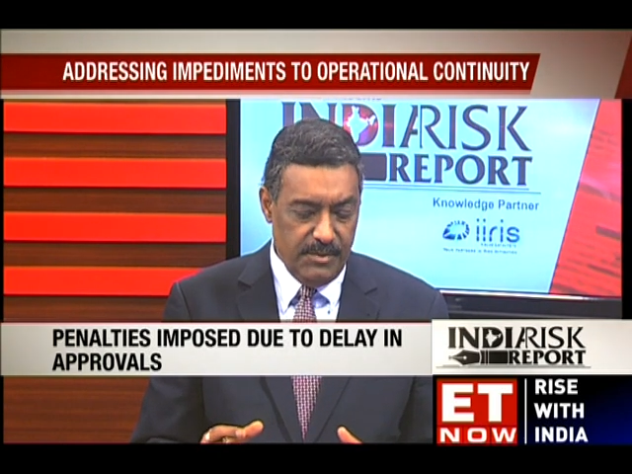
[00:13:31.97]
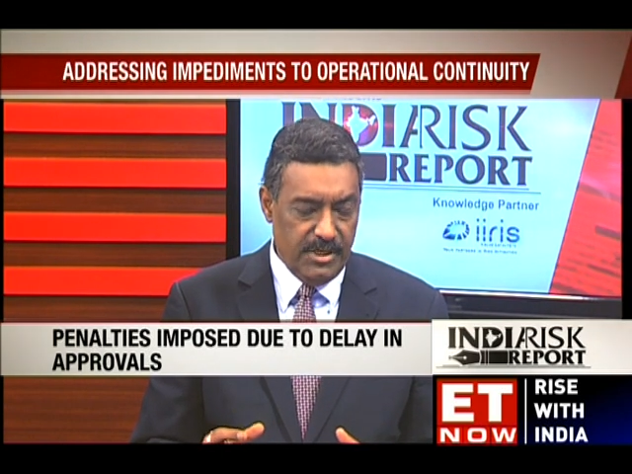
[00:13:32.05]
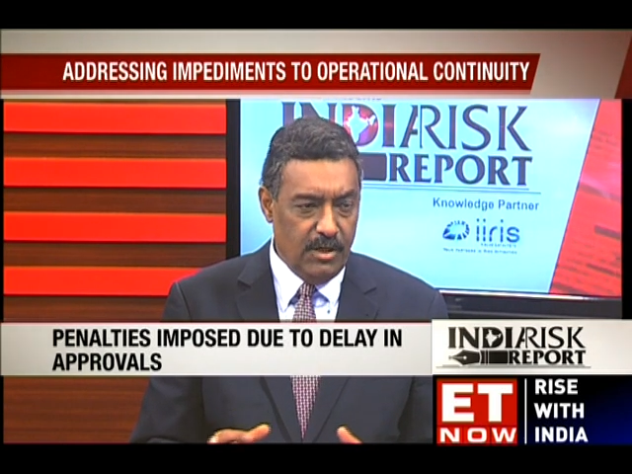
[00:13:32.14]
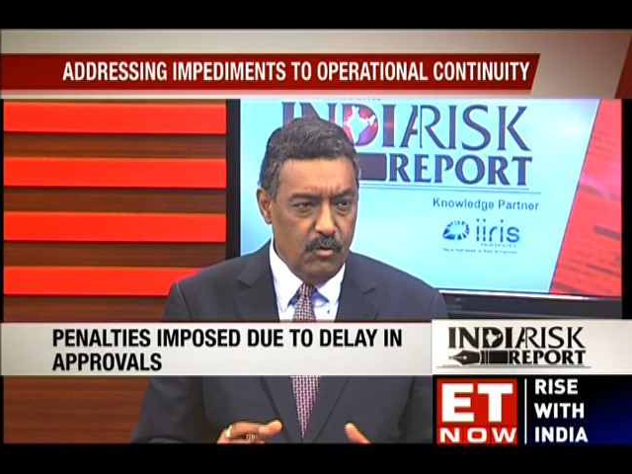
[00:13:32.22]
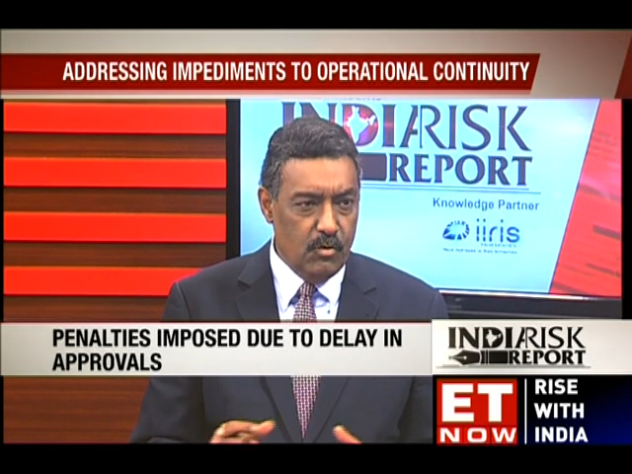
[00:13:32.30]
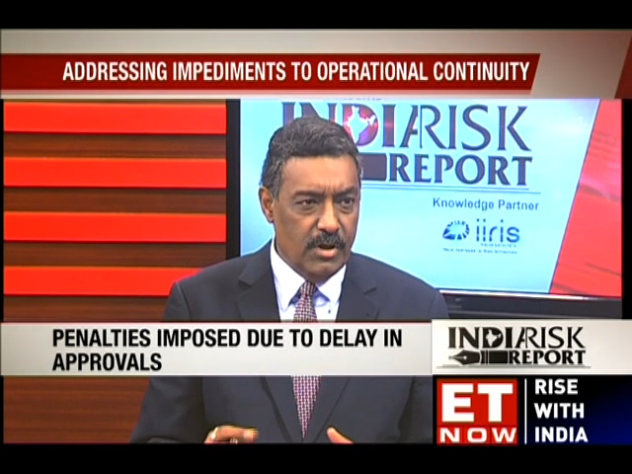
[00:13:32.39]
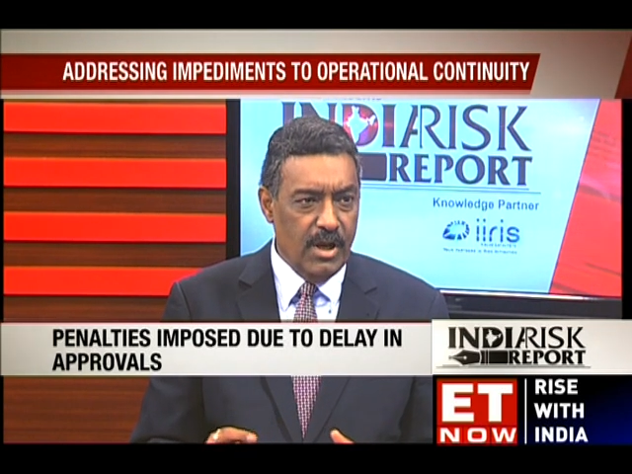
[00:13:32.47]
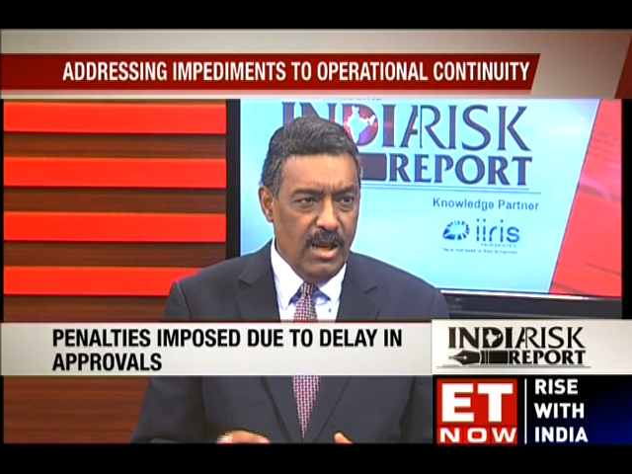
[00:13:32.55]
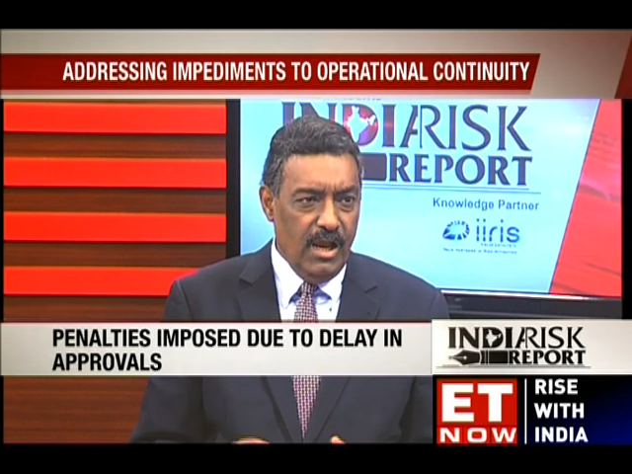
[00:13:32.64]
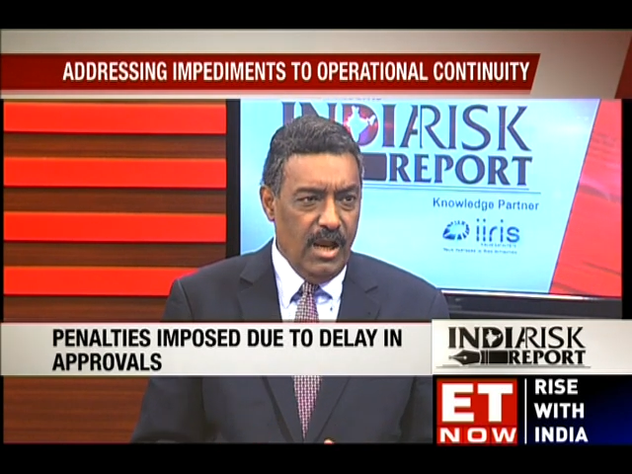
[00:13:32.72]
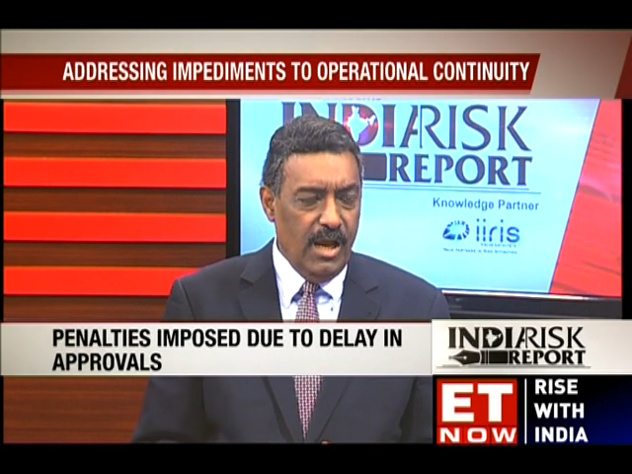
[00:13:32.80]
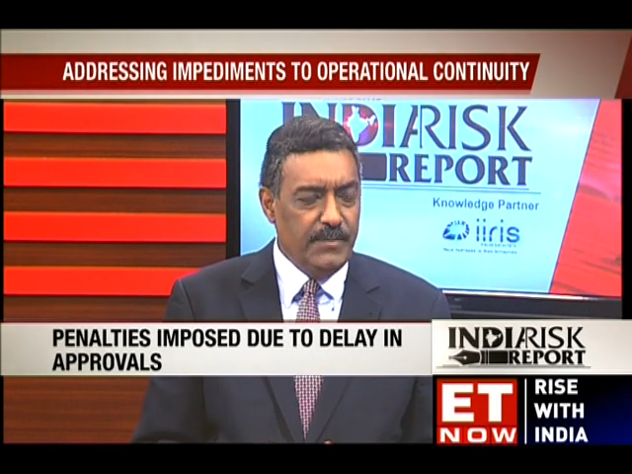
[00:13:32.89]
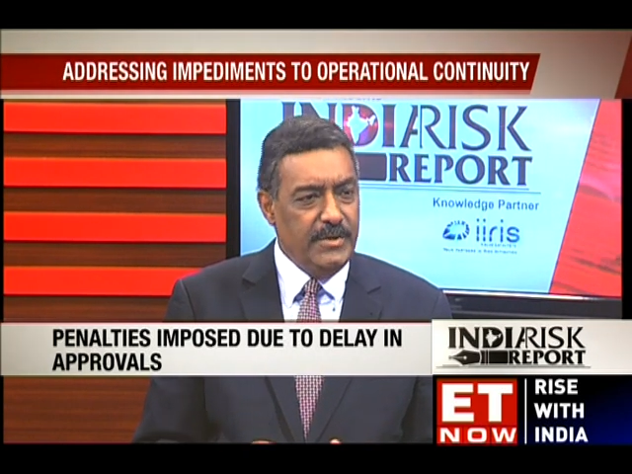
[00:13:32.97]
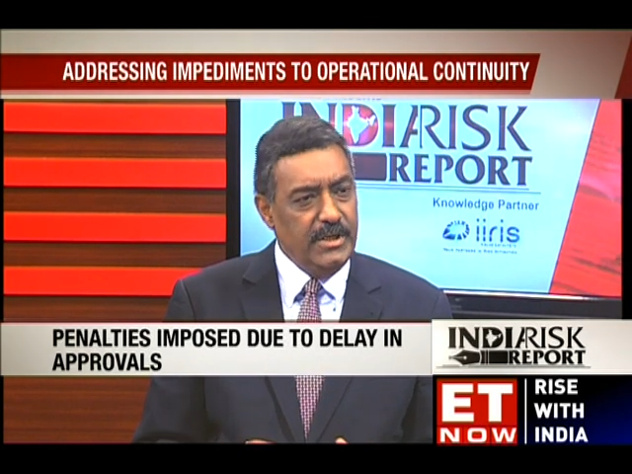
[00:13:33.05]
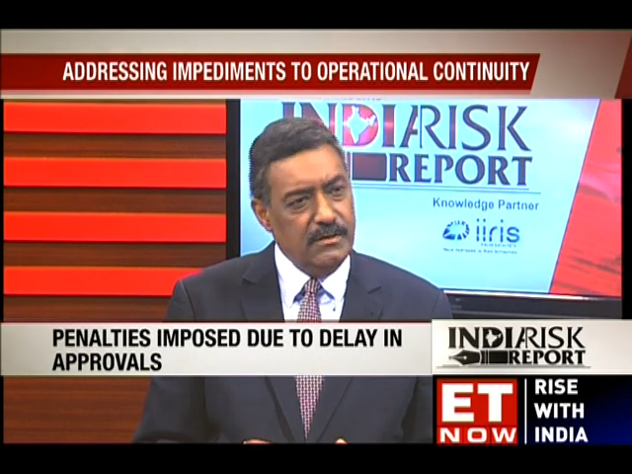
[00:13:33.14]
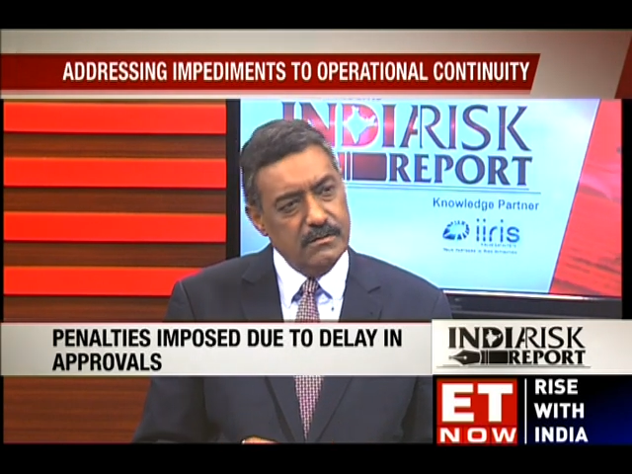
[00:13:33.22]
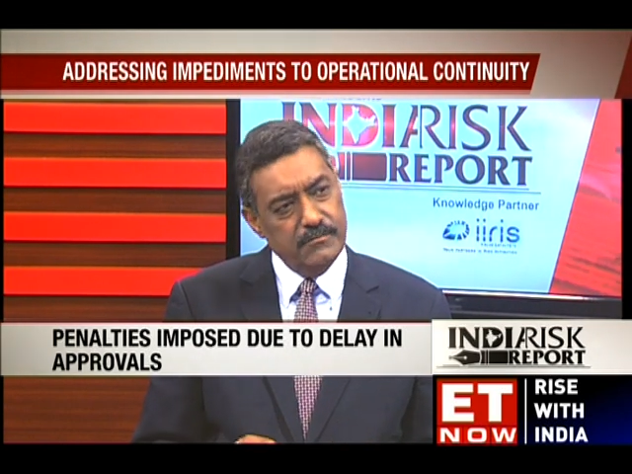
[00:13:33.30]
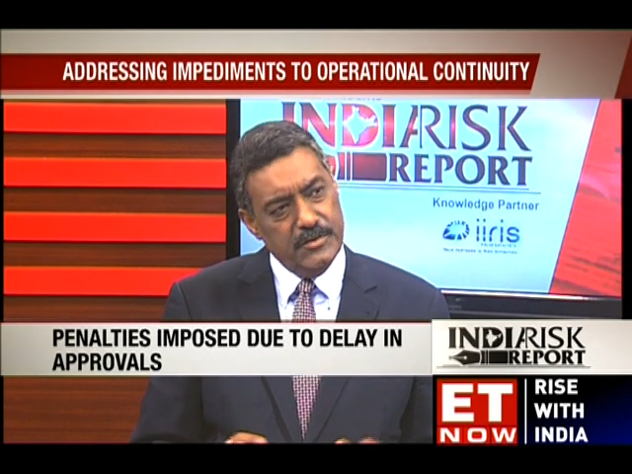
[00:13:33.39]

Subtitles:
But Alok, I mean,